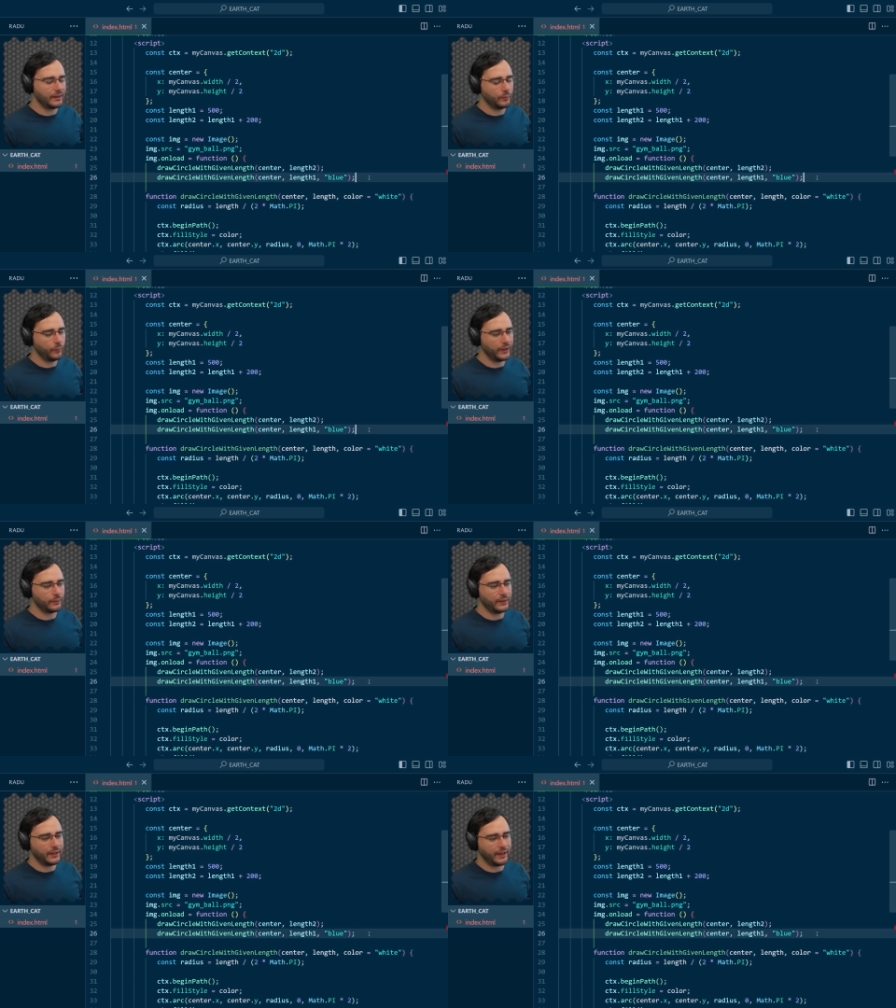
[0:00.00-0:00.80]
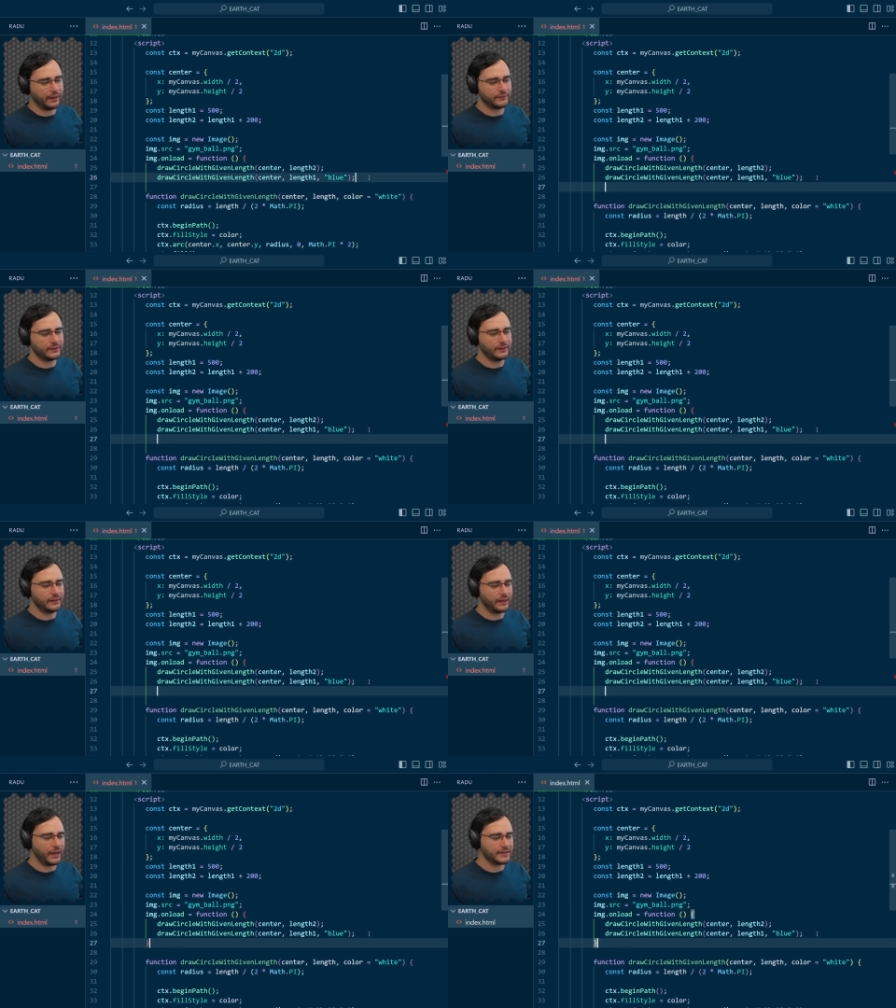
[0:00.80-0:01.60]
when we have
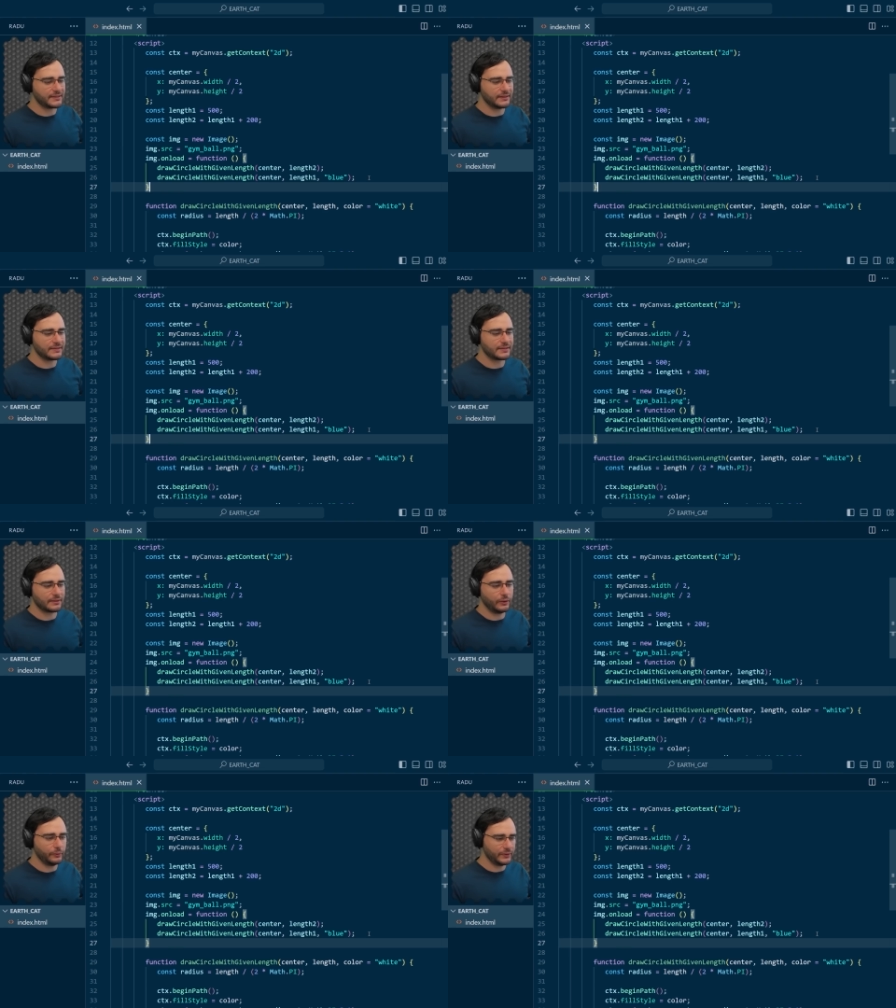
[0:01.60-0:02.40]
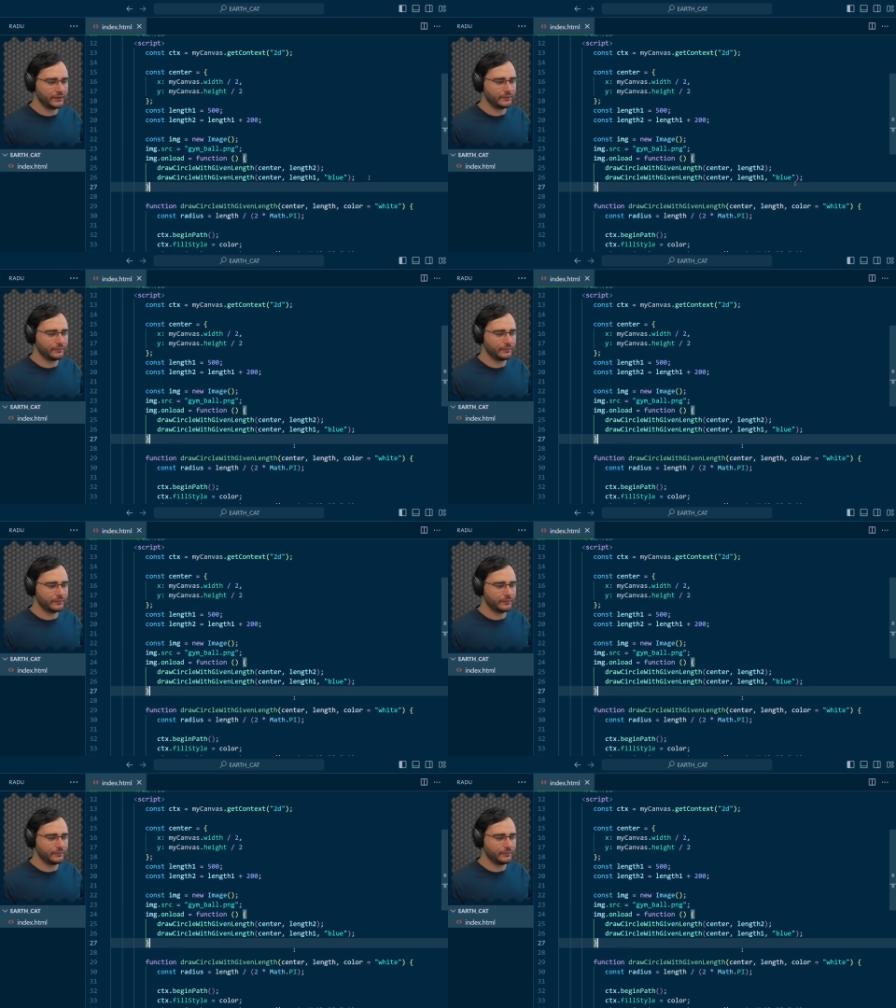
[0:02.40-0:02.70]
the assets loaded.